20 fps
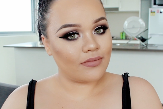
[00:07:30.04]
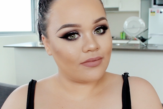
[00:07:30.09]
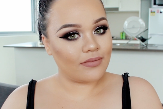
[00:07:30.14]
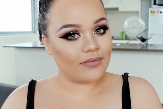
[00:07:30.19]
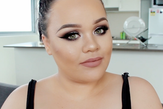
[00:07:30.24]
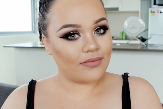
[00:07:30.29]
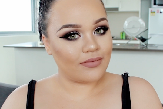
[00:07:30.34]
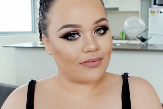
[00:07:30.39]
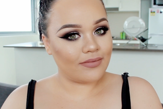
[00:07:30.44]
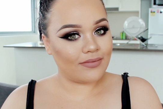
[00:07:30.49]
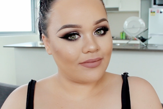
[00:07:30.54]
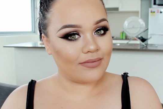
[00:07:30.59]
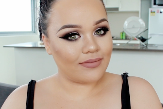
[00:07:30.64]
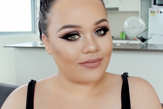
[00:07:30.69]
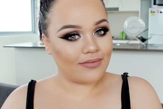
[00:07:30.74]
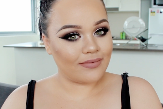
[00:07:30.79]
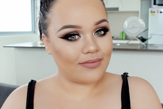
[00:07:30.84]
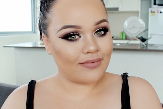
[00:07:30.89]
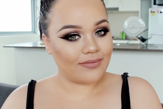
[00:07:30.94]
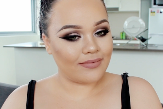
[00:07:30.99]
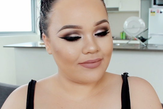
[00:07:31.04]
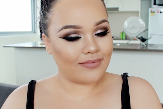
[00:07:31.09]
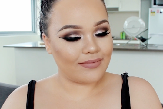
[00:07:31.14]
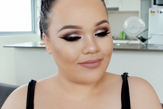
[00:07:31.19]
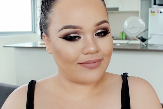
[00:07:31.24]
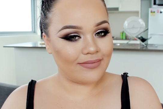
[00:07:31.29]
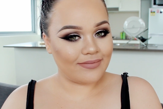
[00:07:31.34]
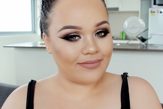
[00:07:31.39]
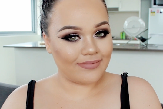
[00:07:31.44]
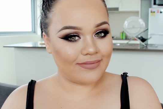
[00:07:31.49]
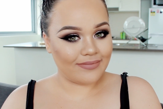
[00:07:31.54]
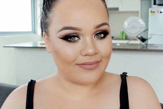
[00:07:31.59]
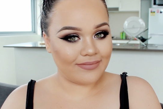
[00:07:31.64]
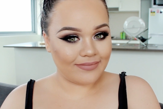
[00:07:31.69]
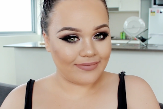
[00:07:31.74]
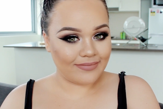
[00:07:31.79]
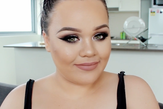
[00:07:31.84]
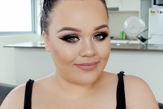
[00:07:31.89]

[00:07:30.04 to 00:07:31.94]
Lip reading: (silence)